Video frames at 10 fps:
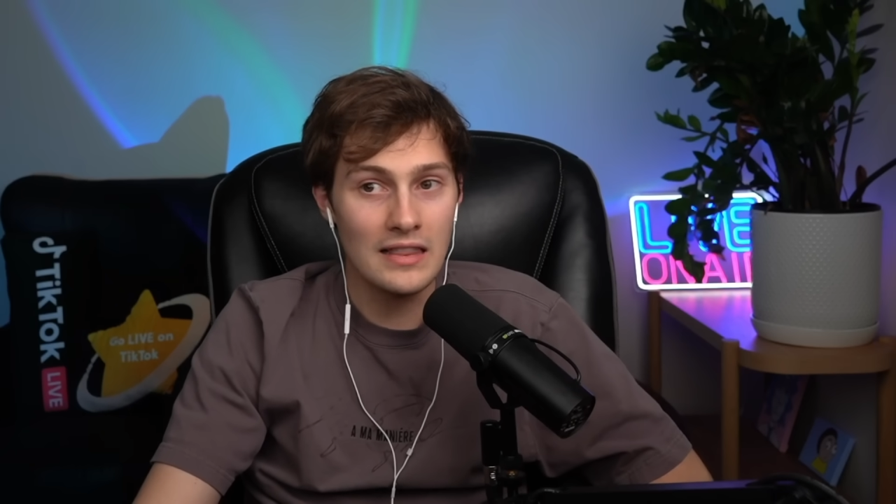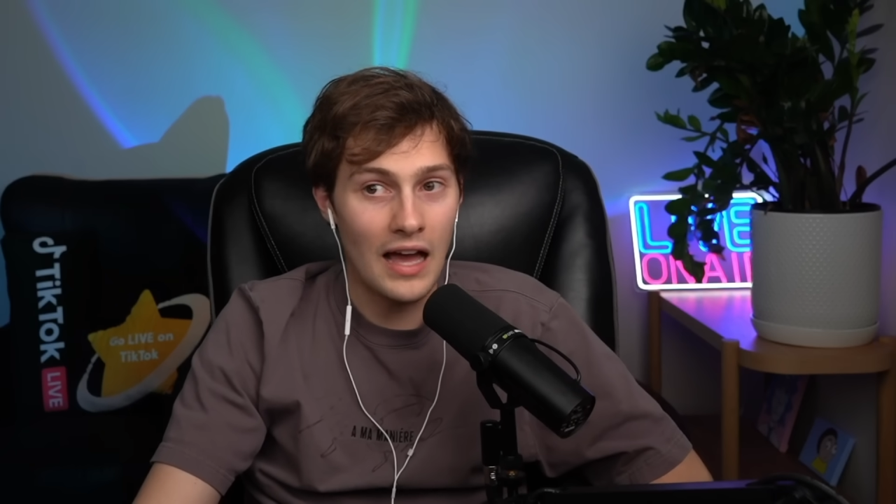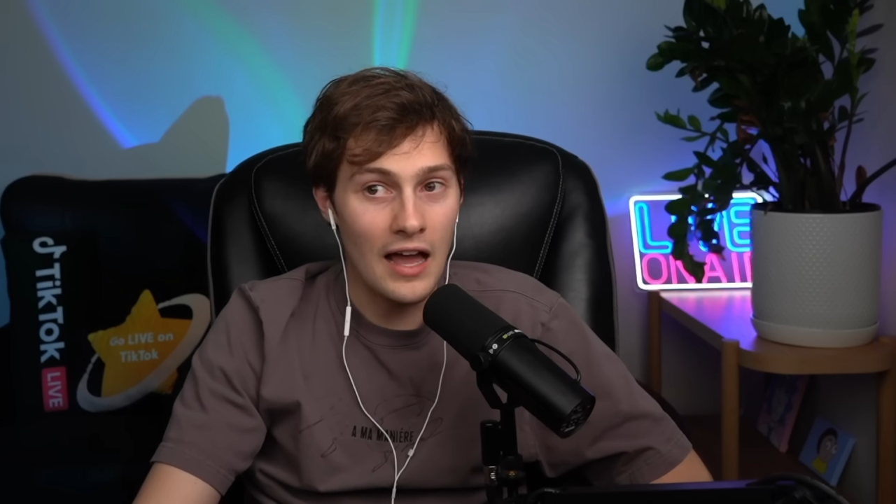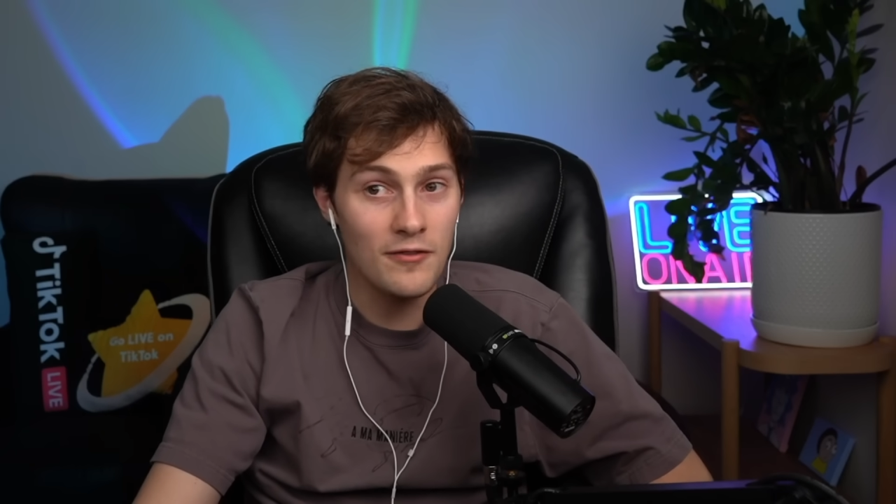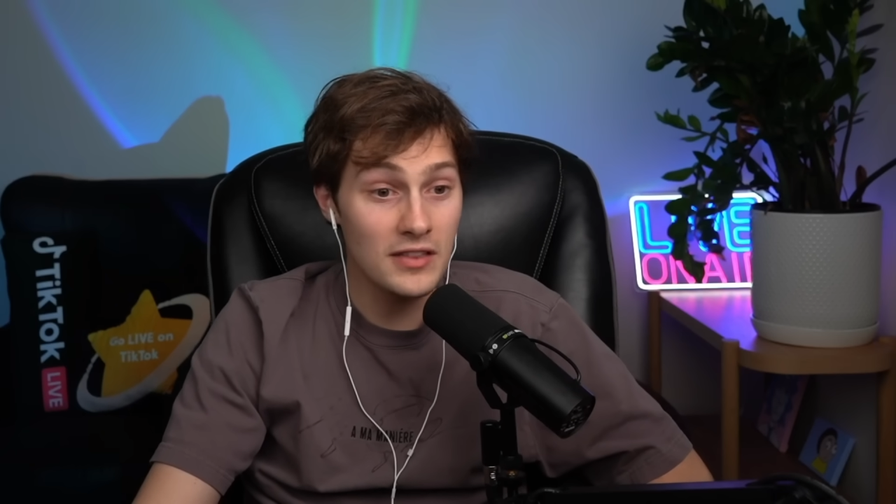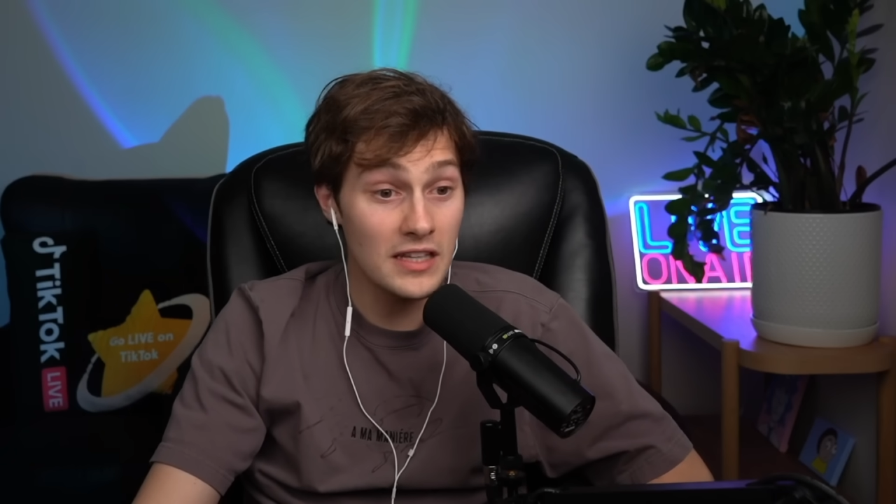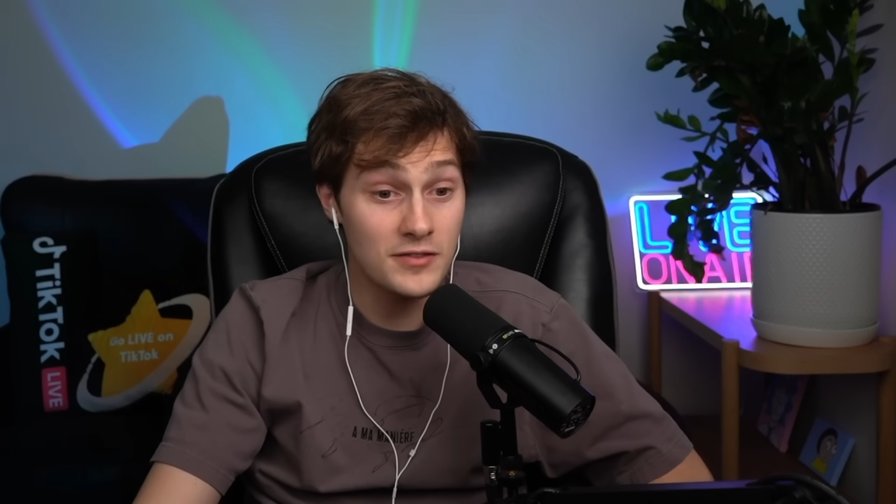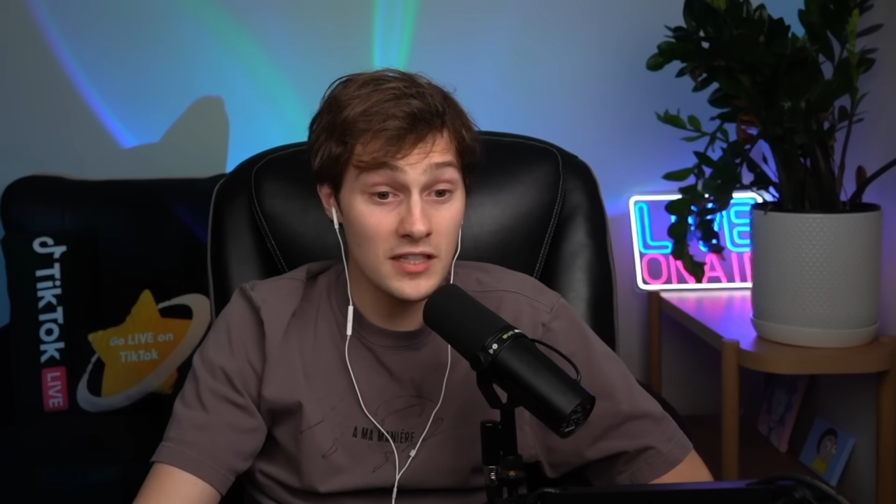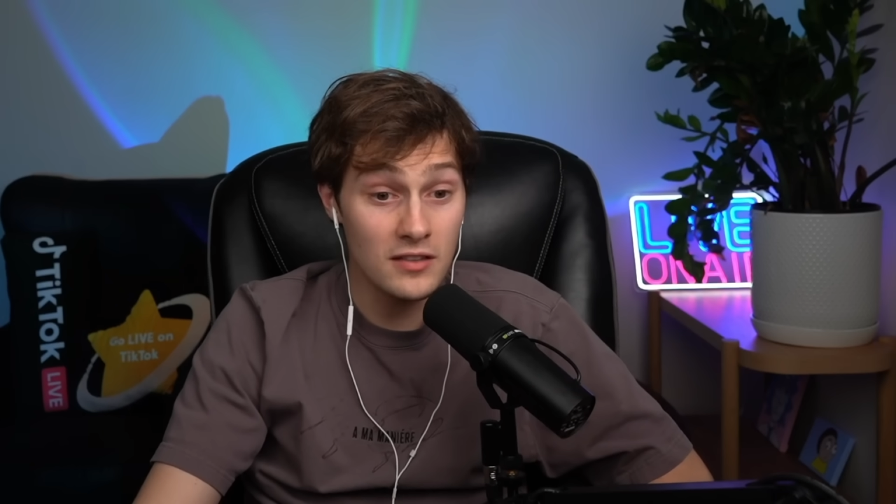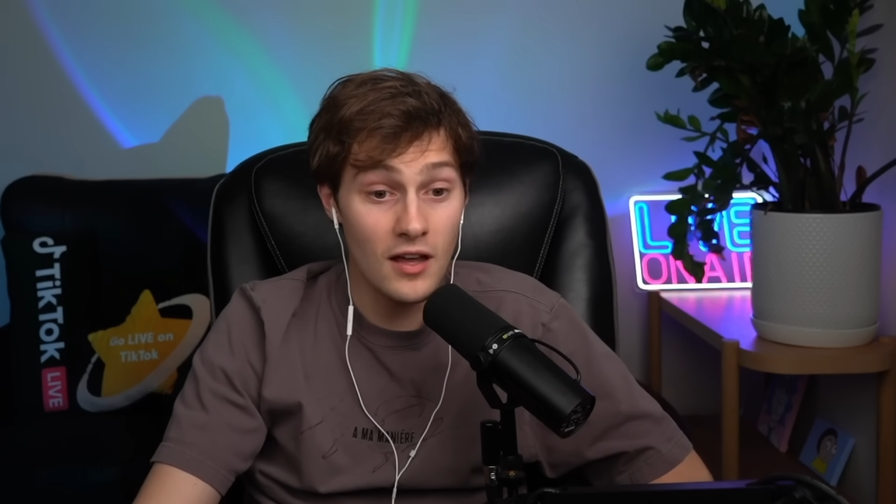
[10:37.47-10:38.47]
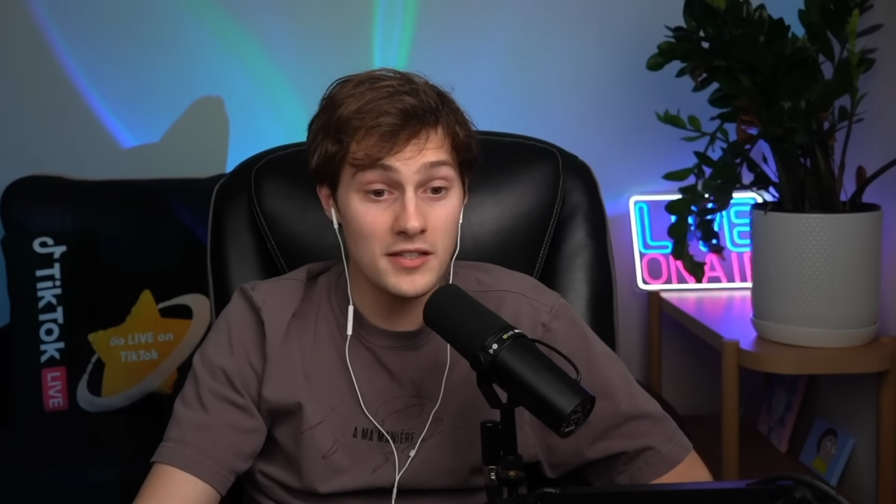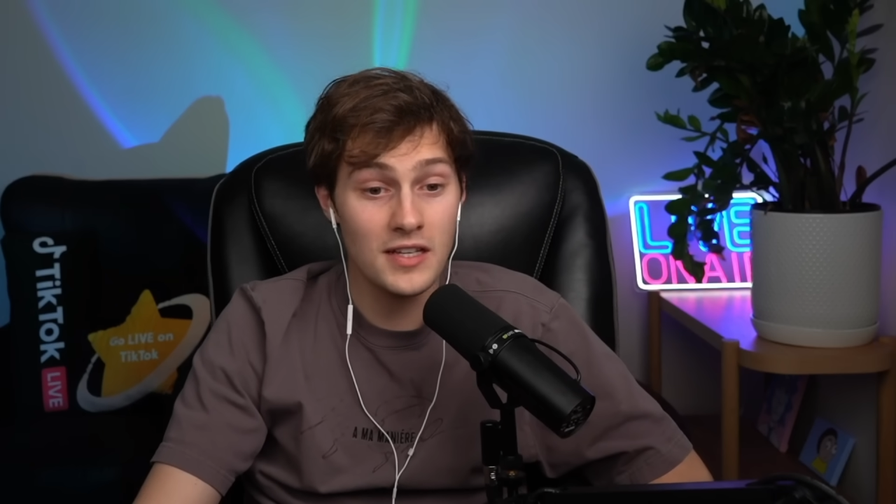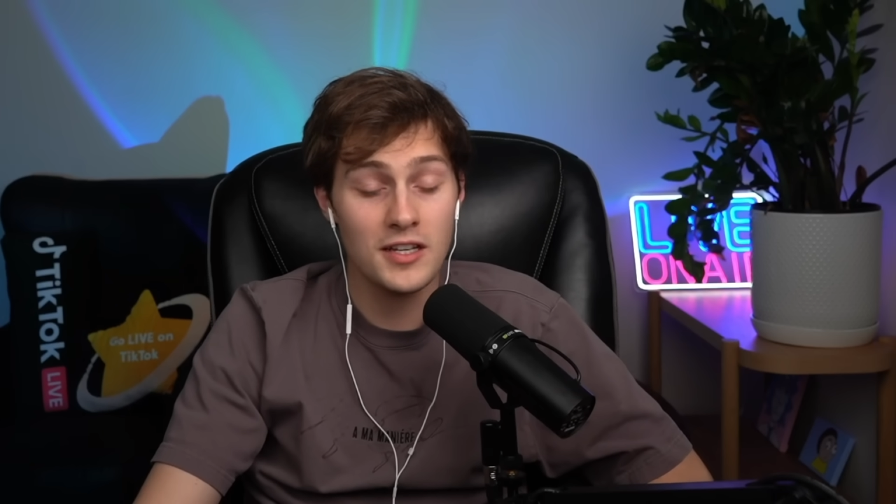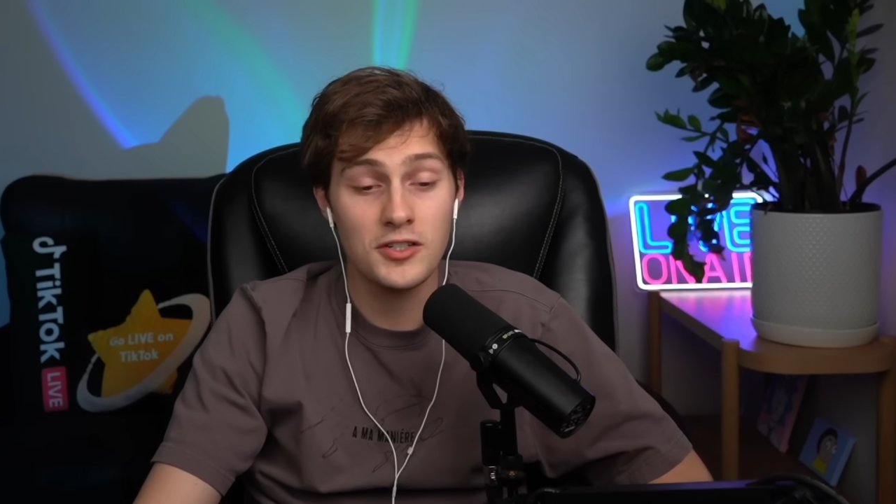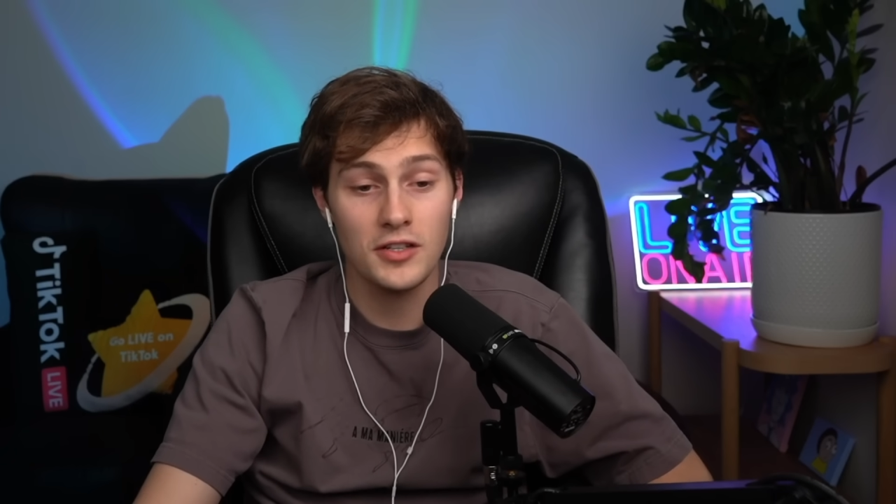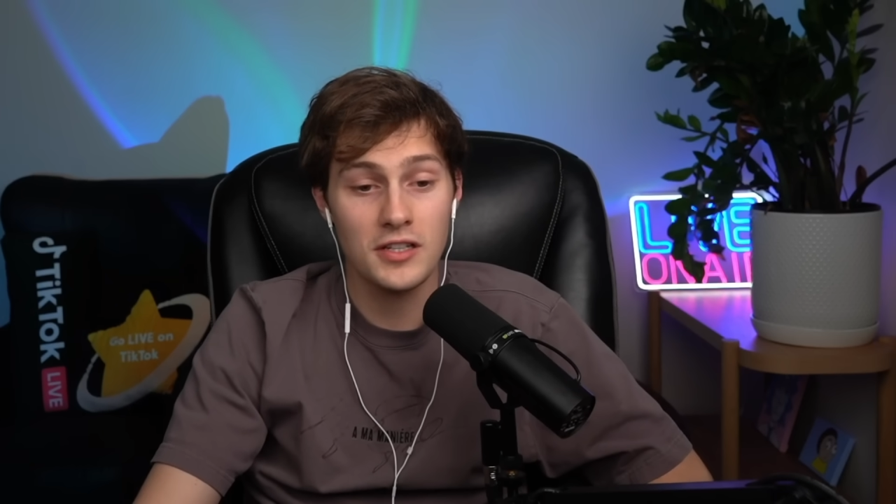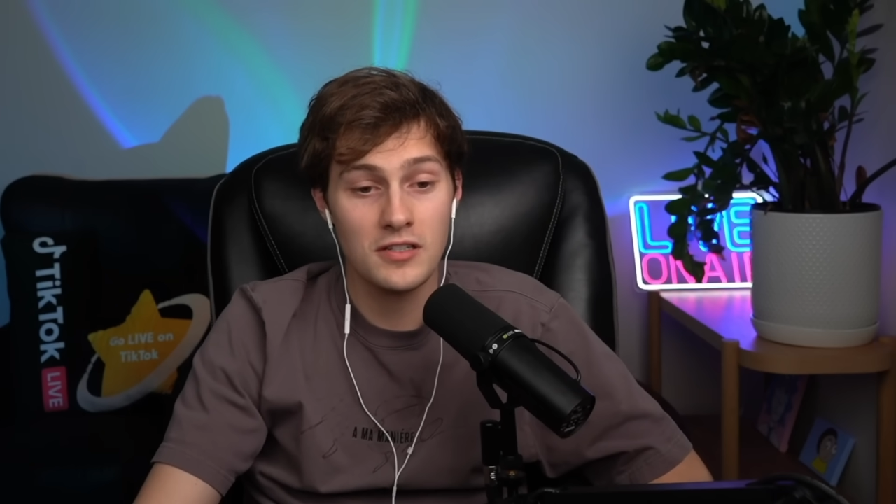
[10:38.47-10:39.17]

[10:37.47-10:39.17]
I've lived in Los Angeles